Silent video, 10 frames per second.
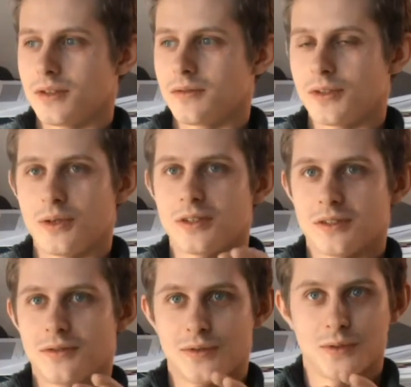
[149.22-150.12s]
when you
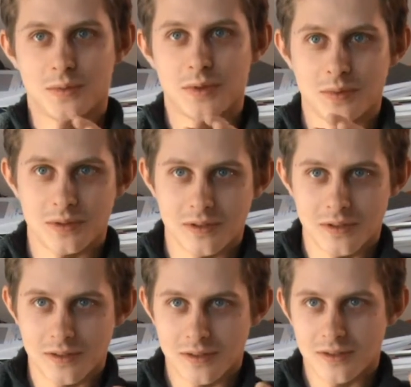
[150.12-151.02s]
ask most people
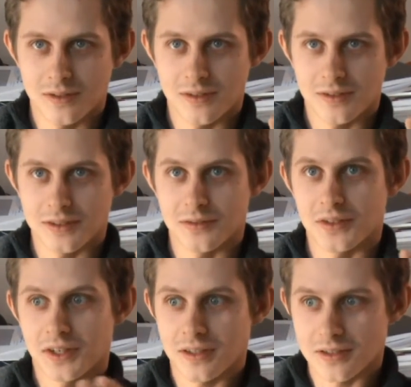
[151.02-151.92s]

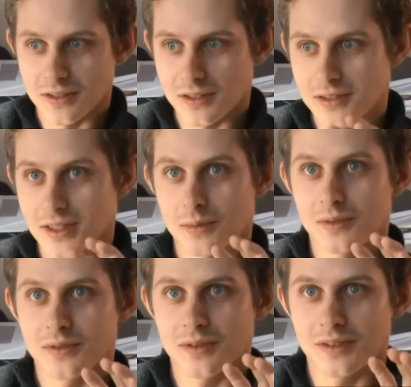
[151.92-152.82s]
something else
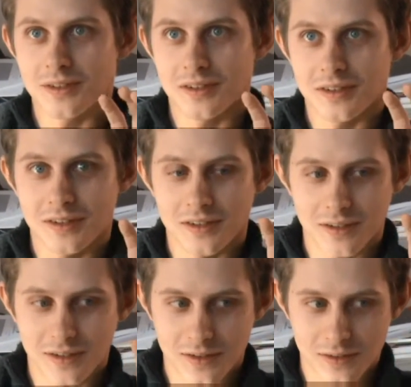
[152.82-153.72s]
except
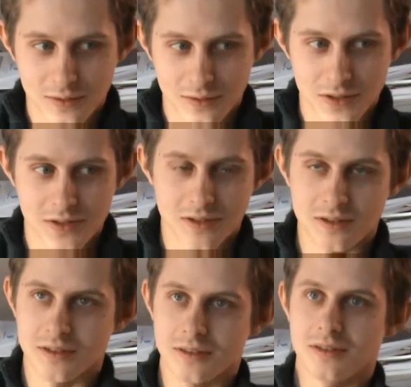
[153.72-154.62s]

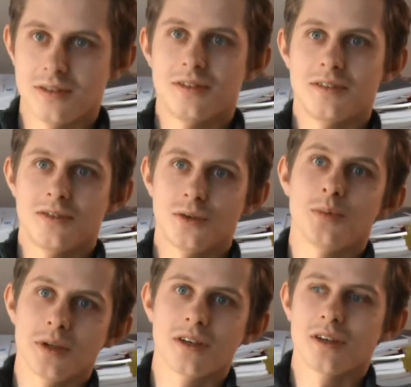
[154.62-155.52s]
this
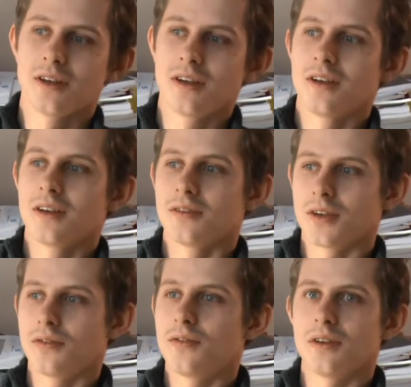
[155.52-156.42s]
topic,
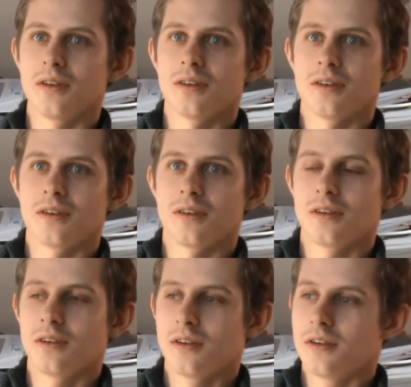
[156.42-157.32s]
they feel
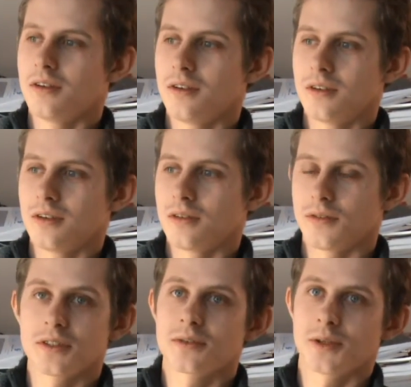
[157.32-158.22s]

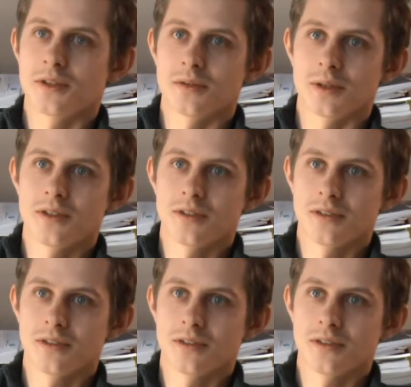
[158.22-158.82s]
frustrated, right?